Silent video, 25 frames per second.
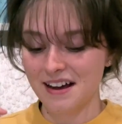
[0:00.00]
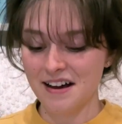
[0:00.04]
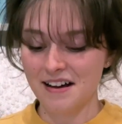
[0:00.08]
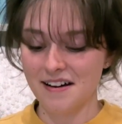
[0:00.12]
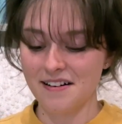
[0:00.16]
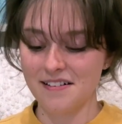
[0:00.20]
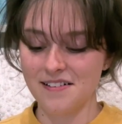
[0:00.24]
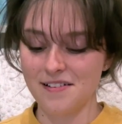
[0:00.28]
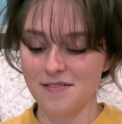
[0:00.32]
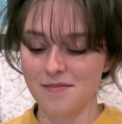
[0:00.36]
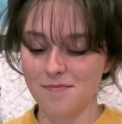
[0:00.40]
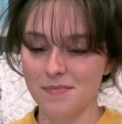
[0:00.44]

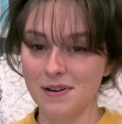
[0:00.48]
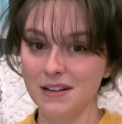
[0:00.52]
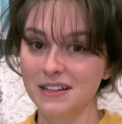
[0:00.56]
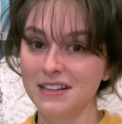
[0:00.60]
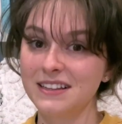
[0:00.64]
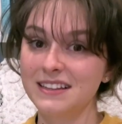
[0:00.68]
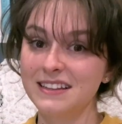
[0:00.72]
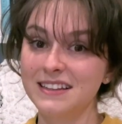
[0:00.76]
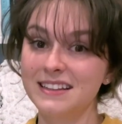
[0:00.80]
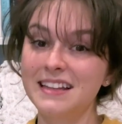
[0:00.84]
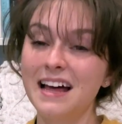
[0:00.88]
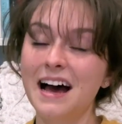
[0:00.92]
Um,
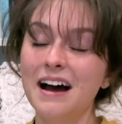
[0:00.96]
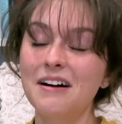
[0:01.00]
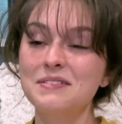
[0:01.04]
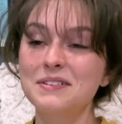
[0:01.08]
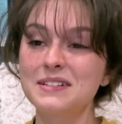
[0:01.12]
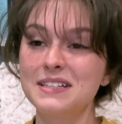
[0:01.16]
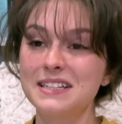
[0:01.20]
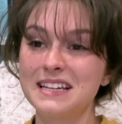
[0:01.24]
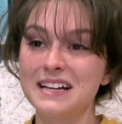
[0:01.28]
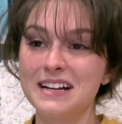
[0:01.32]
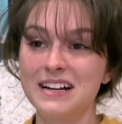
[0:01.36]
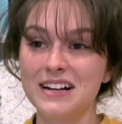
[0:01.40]
but that
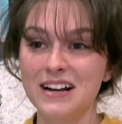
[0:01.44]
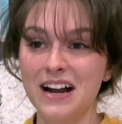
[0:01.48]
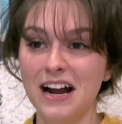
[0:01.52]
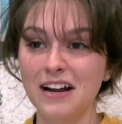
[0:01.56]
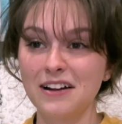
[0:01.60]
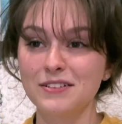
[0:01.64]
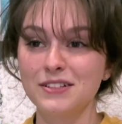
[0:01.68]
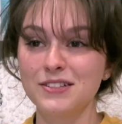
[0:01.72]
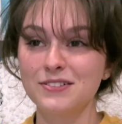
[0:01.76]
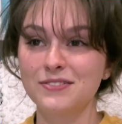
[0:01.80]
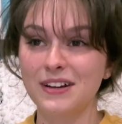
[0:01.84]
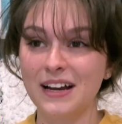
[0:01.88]
was there, I
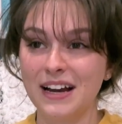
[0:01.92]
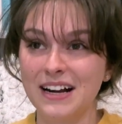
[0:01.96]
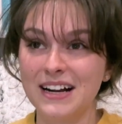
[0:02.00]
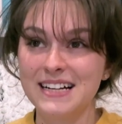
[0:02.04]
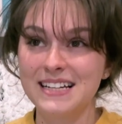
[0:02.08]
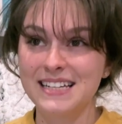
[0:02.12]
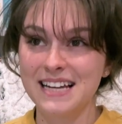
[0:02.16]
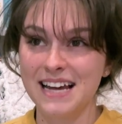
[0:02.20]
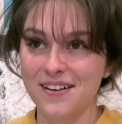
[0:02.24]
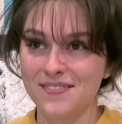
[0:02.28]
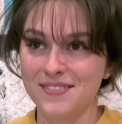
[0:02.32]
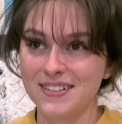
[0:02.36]
was very
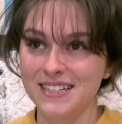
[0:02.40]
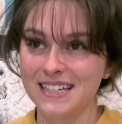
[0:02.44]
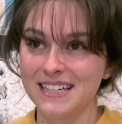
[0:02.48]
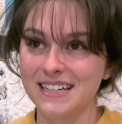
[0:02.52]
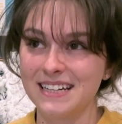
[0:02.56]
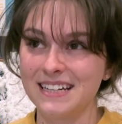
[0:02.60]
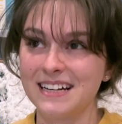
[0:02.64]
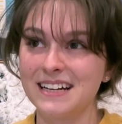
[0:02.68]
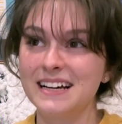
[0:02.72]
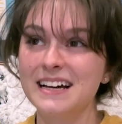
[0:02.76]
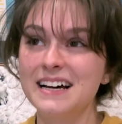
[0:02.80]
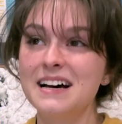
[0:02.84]

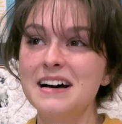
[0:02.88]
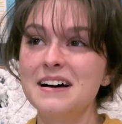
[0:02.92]
tempted.